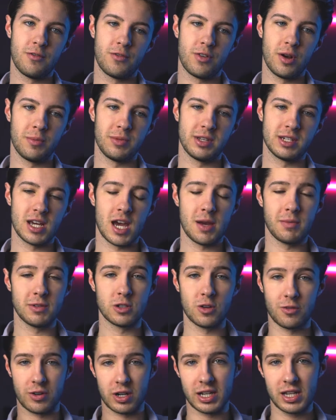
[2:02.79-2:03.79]
from the time it's
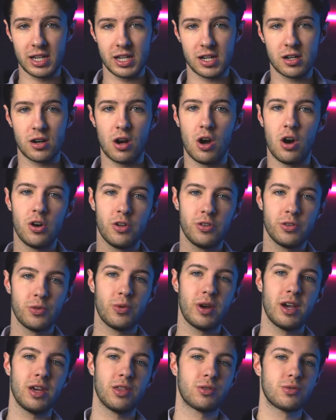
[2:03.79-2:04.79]
over here all the
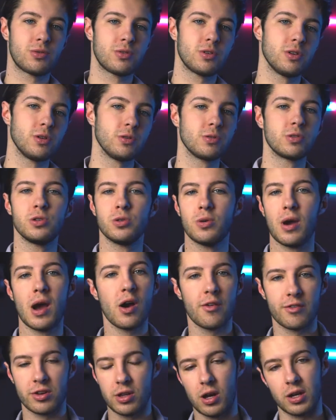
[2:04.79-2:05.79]
way through to
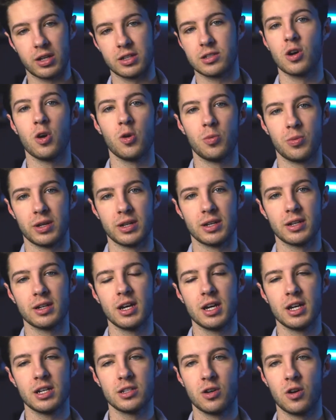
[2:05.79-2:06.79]
however long it's open.
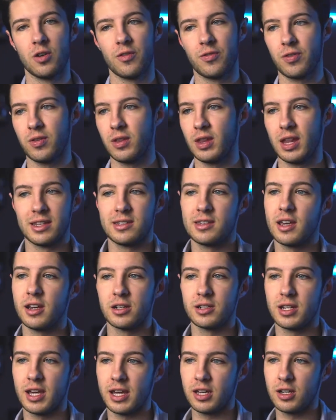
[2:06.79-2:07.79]
So if, let's say you're
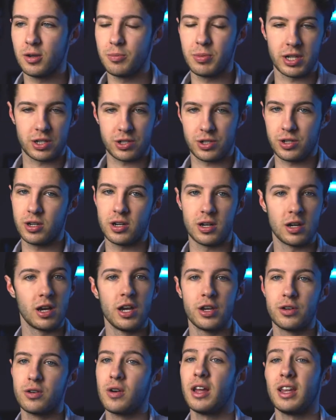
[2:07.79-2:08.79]
taking a picture,
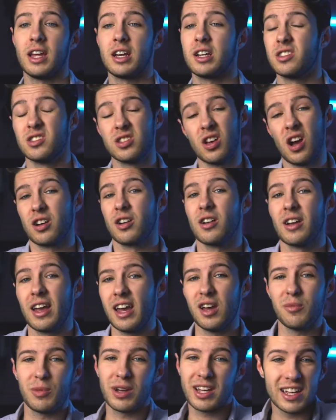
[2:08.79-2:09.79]
you're at like a soccer
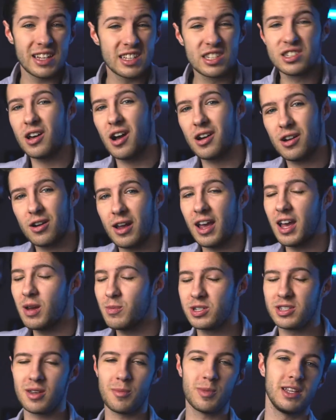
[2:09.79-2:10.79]
game, a kid's soccer game or
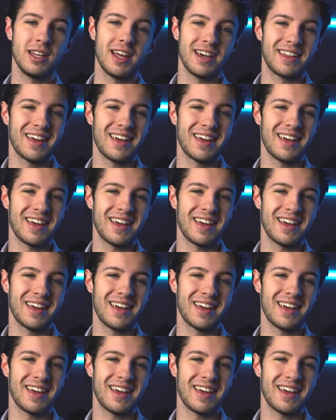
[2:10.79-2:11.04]
something like